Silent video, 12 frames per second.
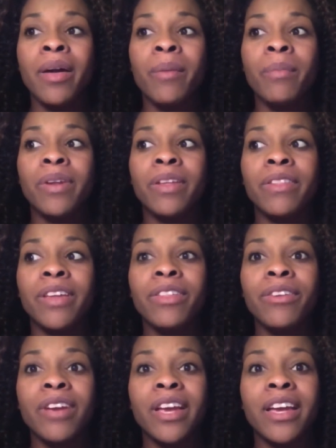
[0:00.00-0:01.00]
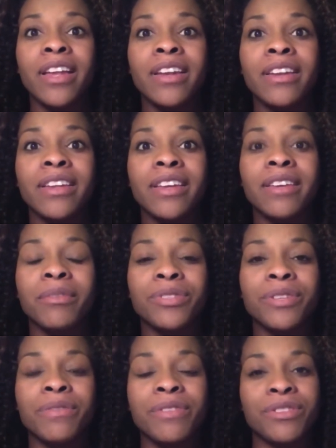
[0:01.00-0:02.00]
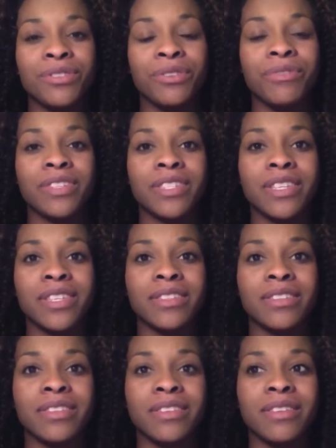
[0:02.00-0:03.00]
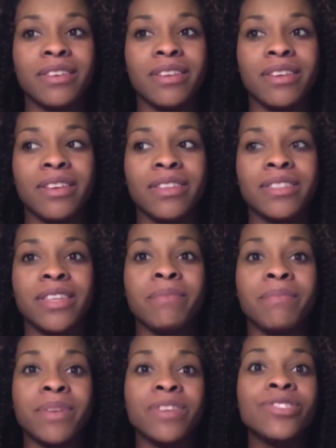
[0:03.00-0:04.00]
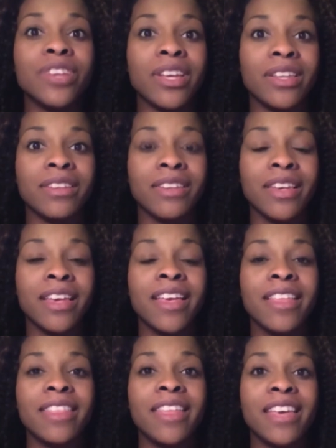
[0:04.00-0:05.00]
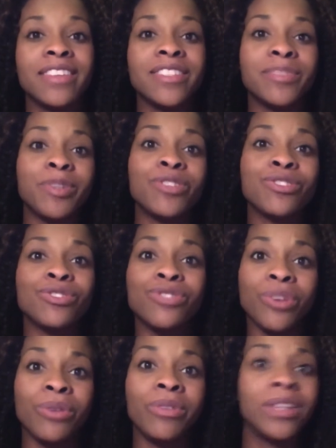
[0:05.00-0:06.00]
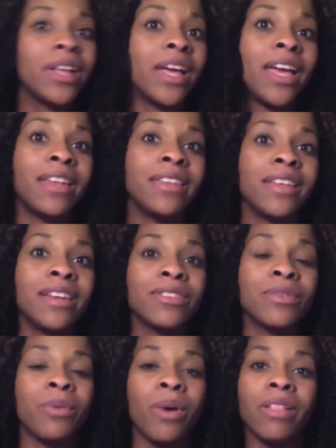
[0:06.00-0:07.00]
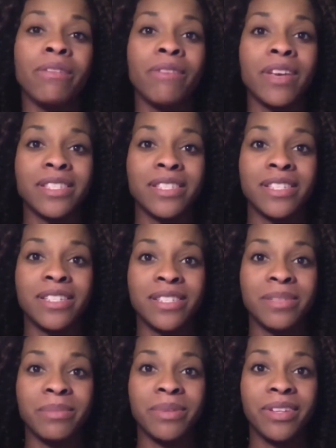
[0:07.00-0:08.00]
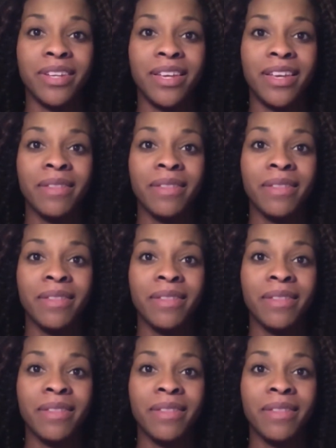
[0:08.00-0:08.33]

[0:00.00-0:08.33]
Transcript: But on the other hand, receiving the services is the admission that his speech is so delayed that it qualifies as a disability.